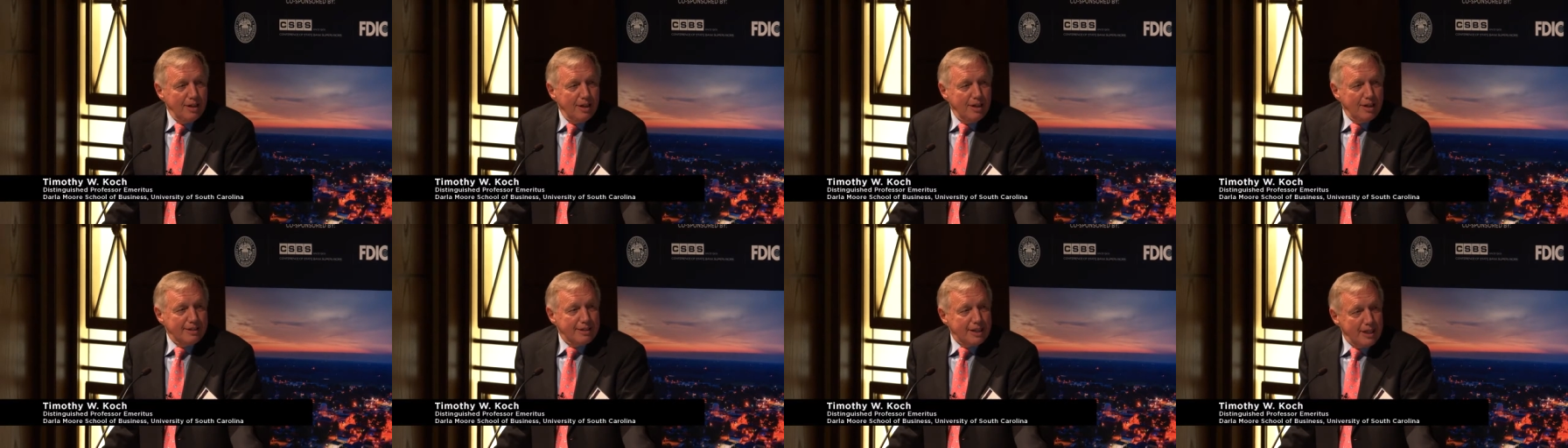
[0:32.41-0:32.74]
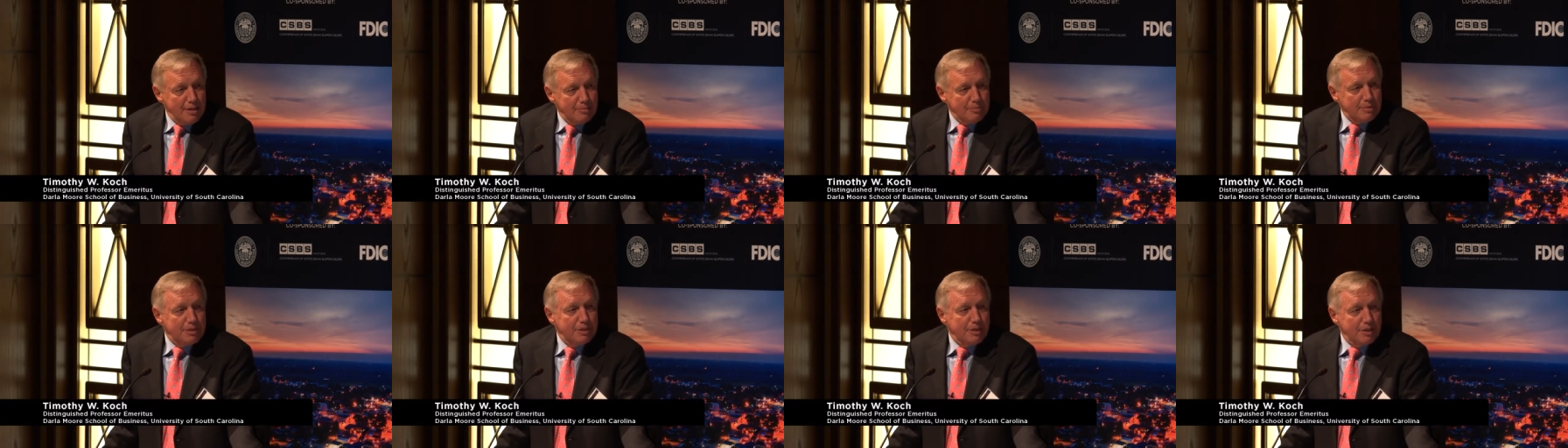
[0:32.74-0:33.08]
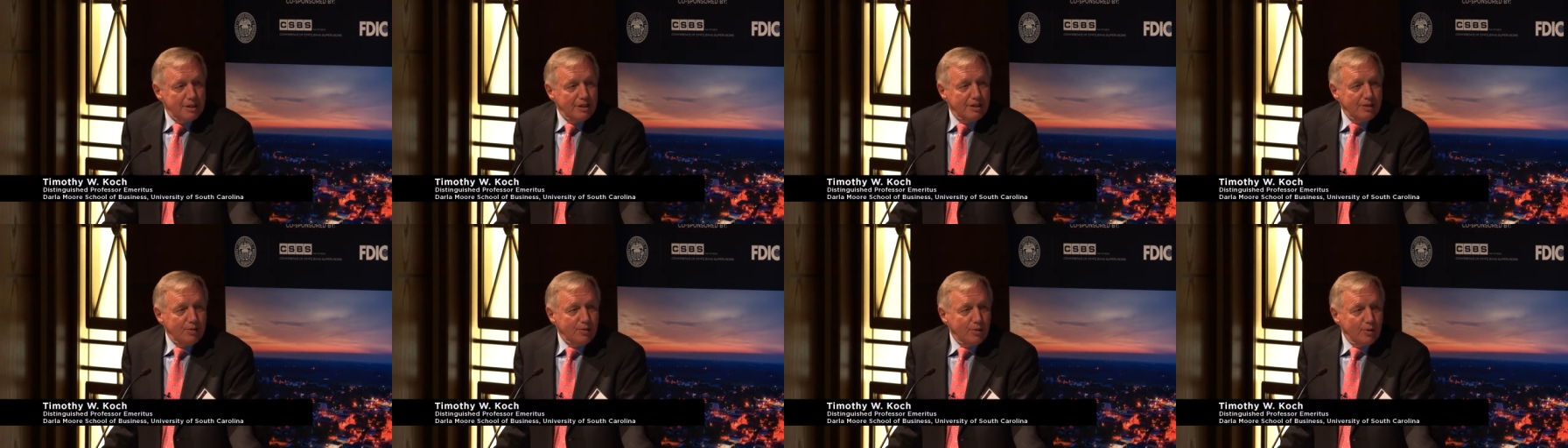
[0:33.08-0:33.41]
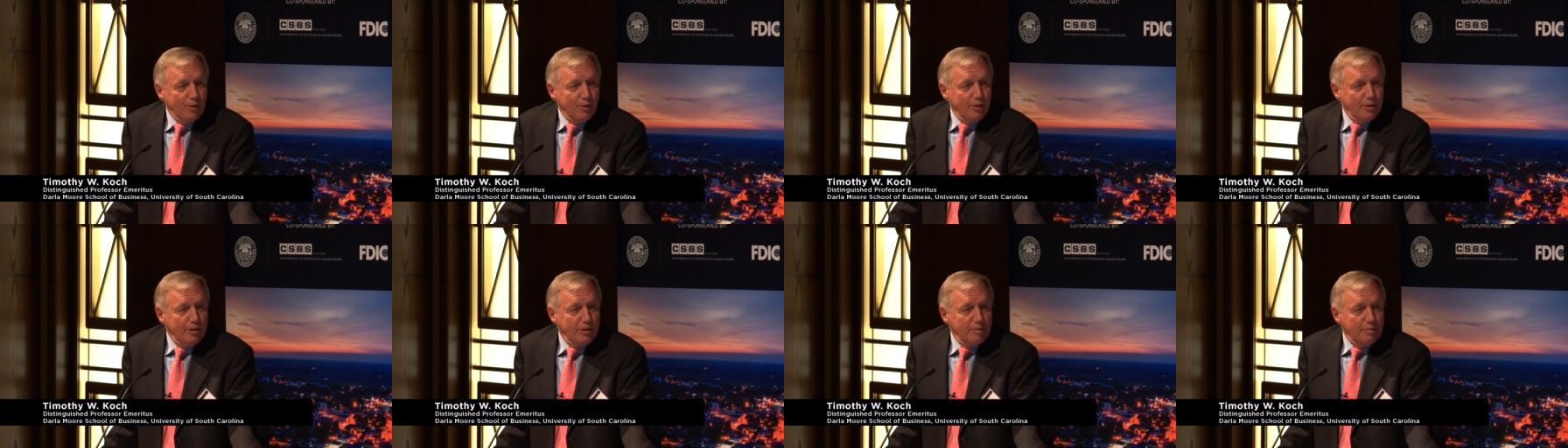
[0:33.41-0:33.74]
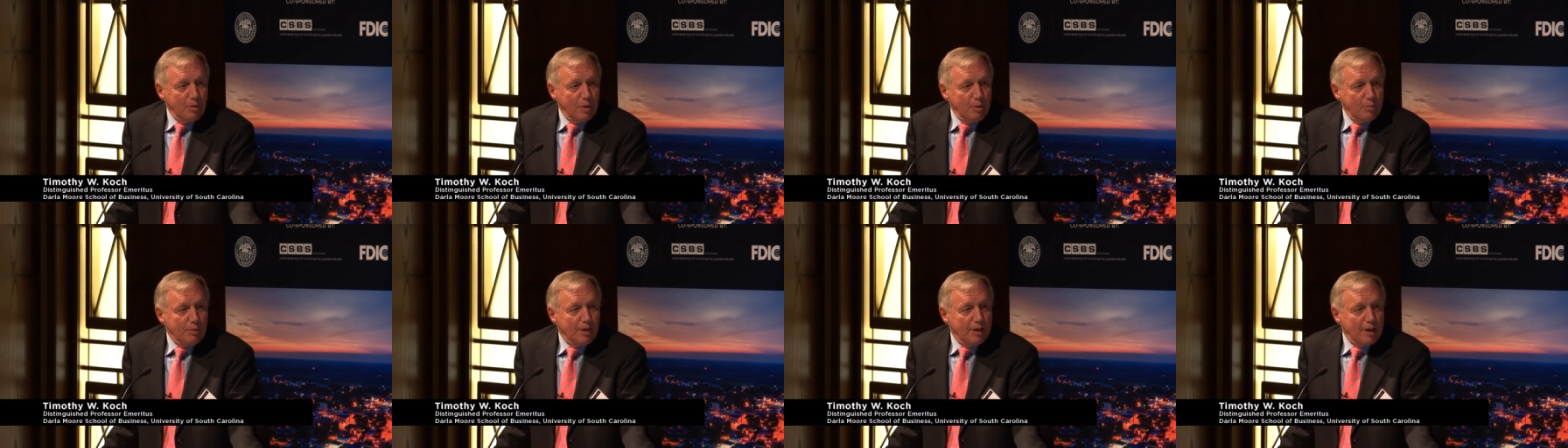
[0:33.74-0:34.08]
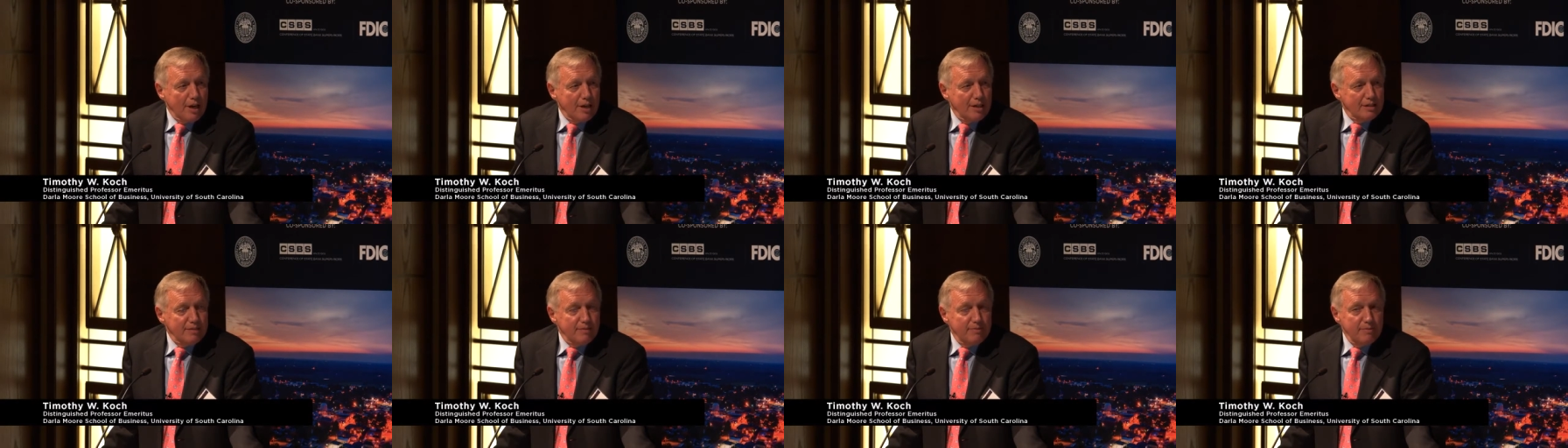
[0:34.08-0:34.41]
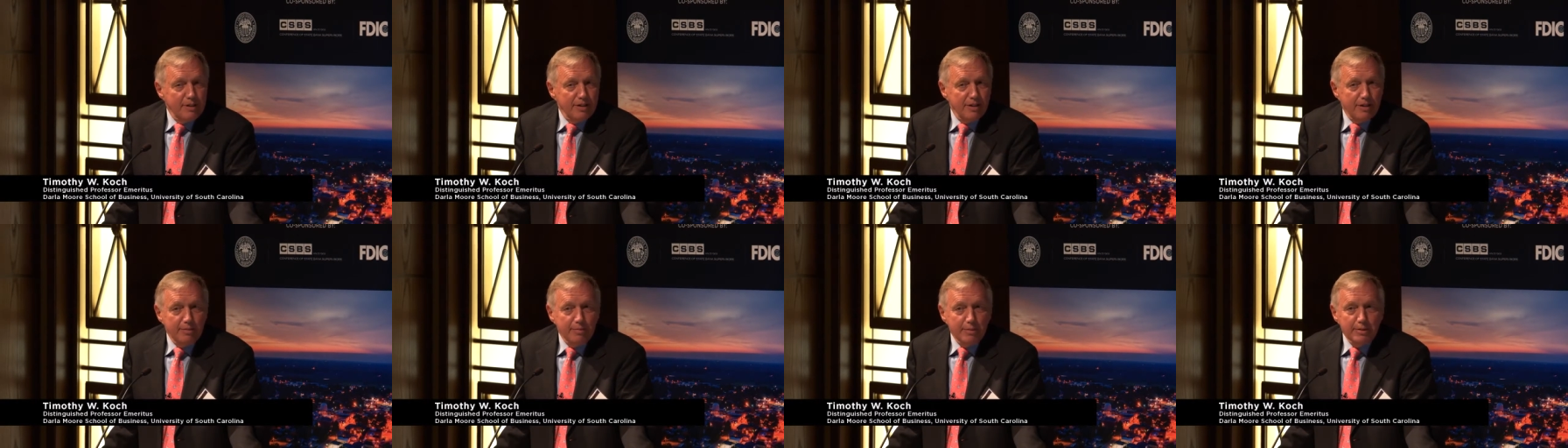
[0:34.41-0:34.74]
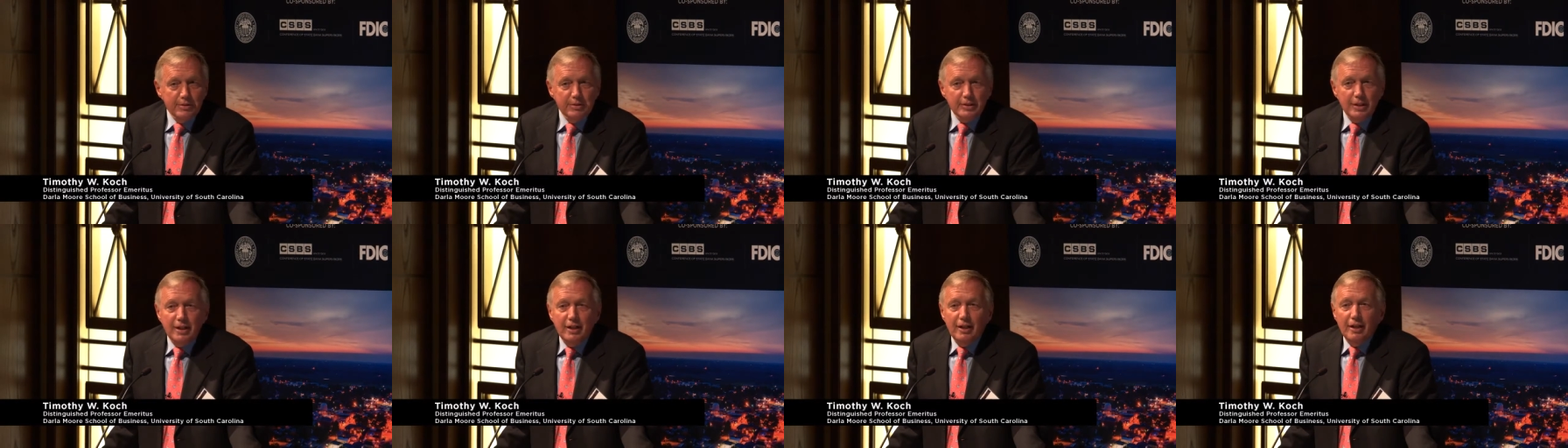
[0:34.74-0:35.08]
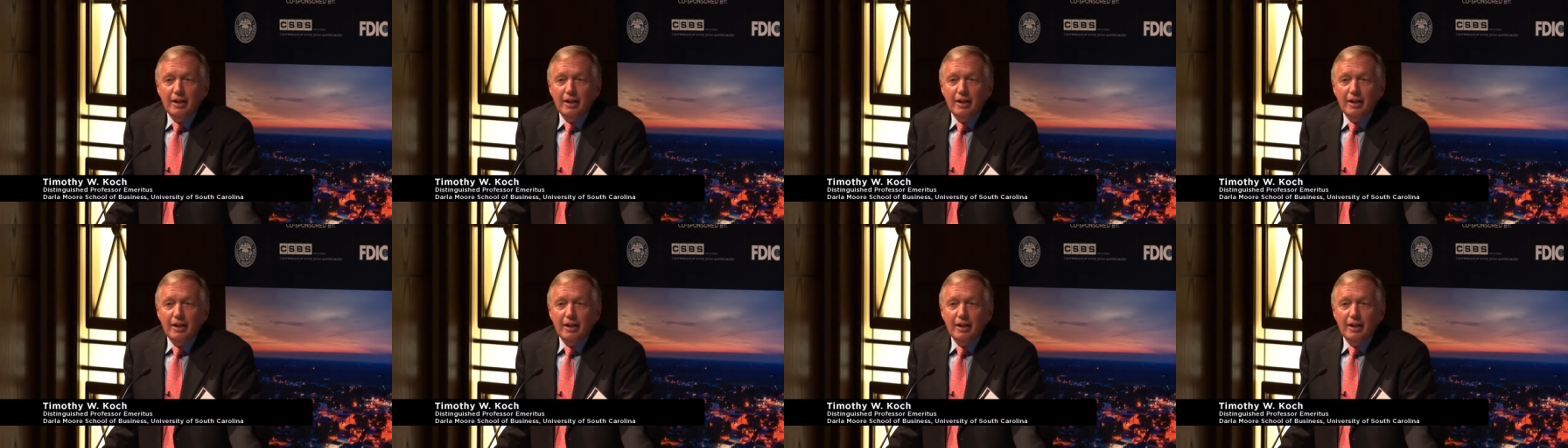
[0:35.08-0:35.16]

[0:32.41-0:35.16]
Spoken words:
attempts to control the appropriate kinds of variables.